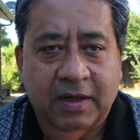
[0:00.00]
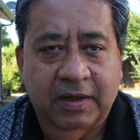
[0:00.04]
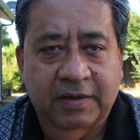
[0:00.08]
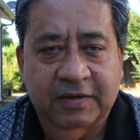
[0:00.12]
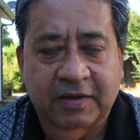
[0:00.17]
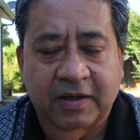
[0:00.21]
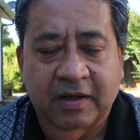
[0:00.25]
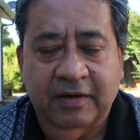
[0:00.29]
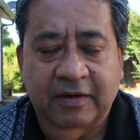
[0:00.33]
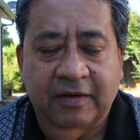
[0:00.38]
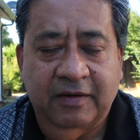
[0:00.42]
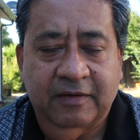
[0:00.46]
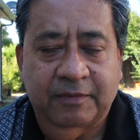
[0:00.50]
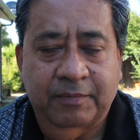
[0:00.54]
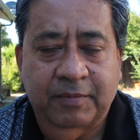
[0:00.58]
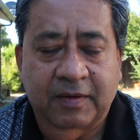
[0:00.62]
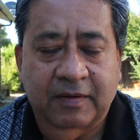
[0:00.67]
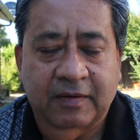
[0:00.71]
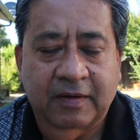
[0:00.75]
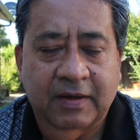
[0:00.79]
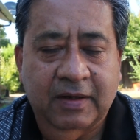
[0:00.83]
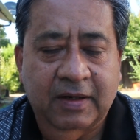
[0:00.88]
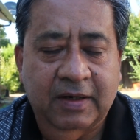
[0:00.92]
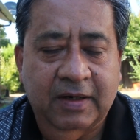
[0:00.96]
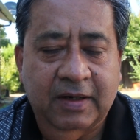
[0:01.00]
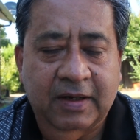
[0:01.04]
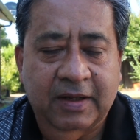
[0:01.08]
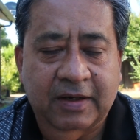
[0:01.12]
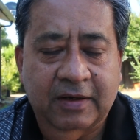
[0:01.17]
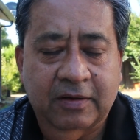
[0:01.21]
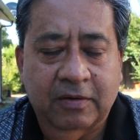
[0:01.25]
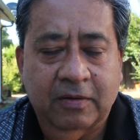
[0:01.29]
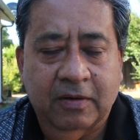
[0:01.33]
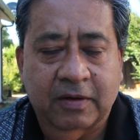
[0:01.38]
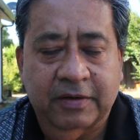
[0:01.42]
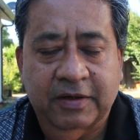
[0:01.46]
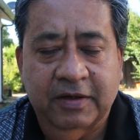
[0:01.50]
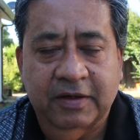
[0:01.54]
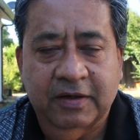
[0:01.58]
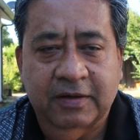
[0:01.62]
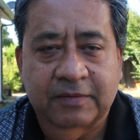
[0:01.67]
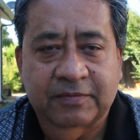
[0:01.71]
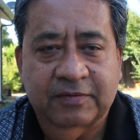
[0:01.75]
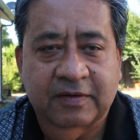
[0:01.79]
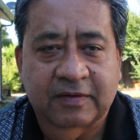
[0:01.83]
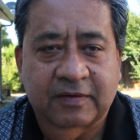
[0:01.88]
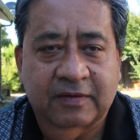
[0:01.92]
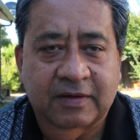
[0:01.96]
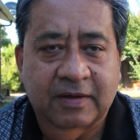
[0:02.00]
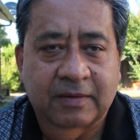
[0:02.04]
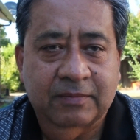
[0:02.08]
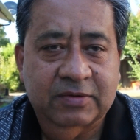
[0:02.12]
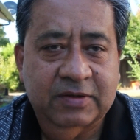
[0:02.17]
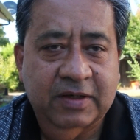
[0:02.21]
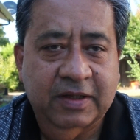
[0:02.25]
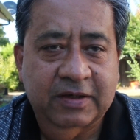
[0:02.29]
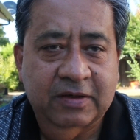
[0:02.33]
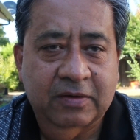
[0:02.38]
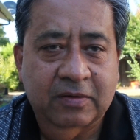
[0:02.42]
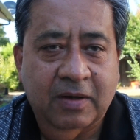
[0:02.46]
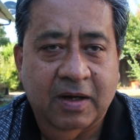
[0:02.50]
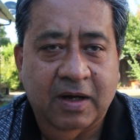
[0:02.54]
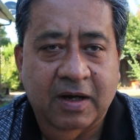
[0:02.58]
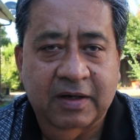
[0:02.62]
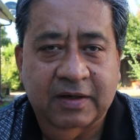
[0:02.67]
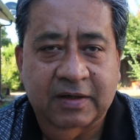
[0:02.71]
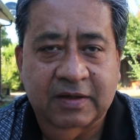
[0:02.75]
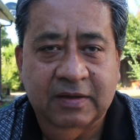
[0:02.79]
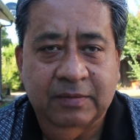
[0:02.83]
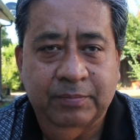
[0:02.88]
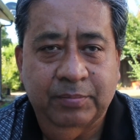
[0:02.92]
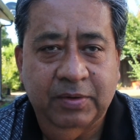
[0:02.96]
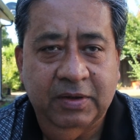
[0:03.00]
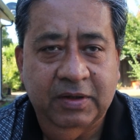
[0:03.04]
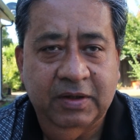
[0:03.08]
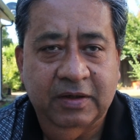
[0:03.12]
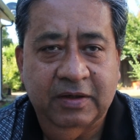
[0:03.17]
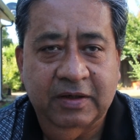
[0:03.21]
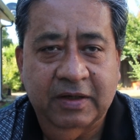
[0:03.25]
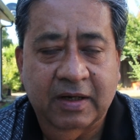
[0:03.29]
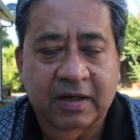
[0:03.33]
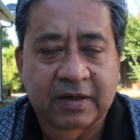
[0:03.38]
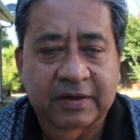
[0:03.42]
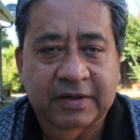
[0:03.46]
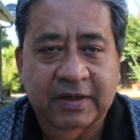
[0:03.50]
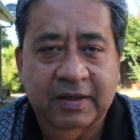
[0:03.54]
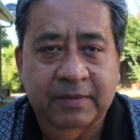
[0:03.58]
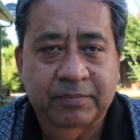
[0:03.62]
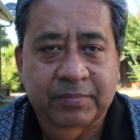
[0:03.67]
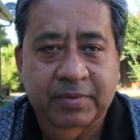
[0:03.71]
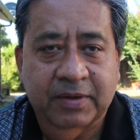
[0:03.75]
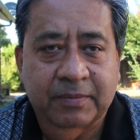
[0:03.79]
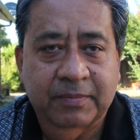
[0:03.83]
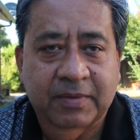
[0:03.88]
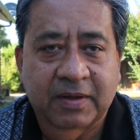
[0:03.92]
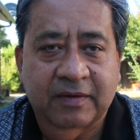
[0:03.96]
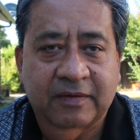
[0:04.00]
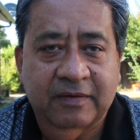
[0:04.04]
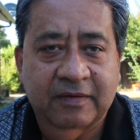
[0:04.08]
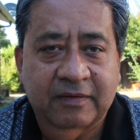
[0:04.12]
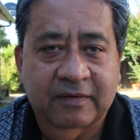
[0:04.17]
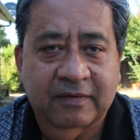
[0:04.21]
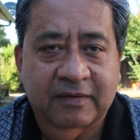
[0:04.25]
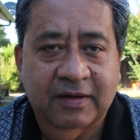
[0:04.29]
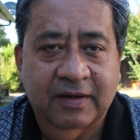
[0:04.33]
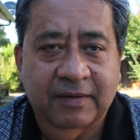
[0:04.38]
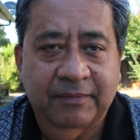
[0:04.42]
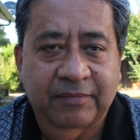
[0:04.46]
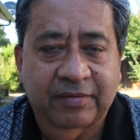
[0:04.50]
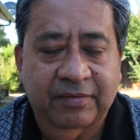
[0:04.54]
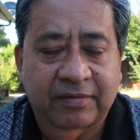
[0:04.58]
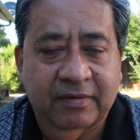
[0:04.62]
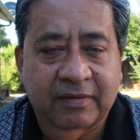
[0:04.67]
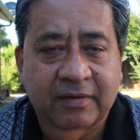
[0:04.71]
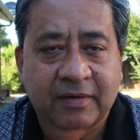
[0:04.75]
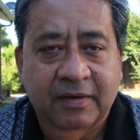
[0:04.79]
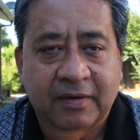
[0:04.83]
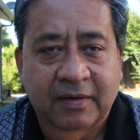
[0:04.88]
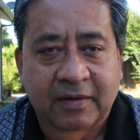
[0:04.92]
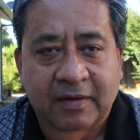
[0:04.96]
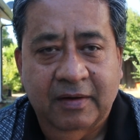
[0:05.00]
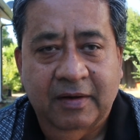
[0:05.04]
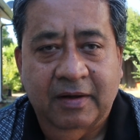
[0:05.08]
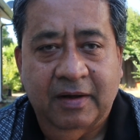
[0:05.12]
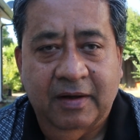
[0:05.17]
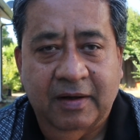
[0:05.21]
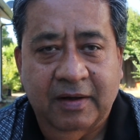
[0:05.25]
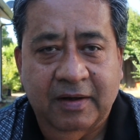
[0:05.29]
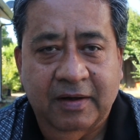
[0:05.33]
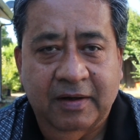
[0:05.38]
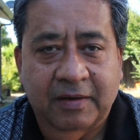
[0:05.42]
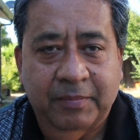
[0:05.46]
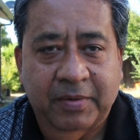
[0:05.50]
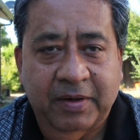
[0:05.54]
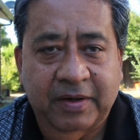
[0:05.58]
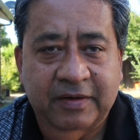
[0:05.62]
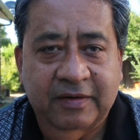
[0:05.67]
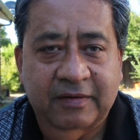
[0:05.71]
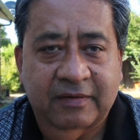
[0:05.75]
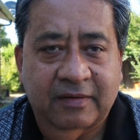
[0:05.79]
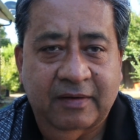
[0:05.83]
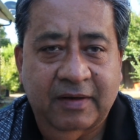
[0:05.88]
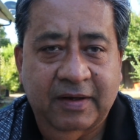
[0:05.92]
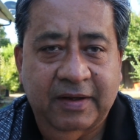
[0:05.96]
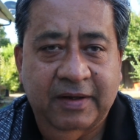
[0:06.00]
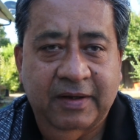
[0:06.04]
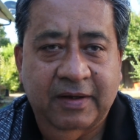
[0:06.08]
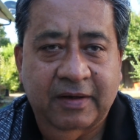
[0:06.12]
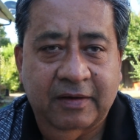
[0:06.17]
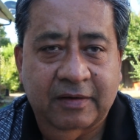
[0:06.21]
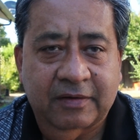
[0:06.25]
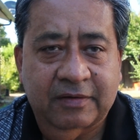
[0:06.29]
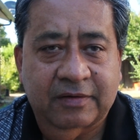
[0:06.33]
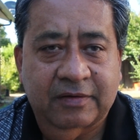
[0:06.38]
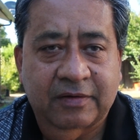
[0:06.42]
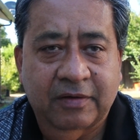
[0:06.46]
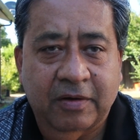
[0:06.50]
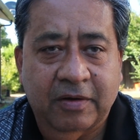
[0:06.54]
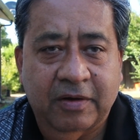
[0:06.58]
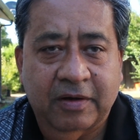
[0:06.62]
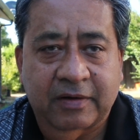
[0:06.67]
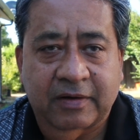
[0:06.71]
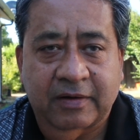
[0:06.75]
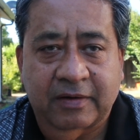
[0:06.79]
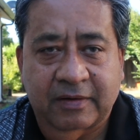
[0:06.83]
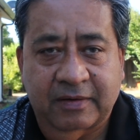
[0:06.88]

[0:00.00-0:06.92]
There is basically like alternative systems like RTP, real-time payment systems, but it's like it's not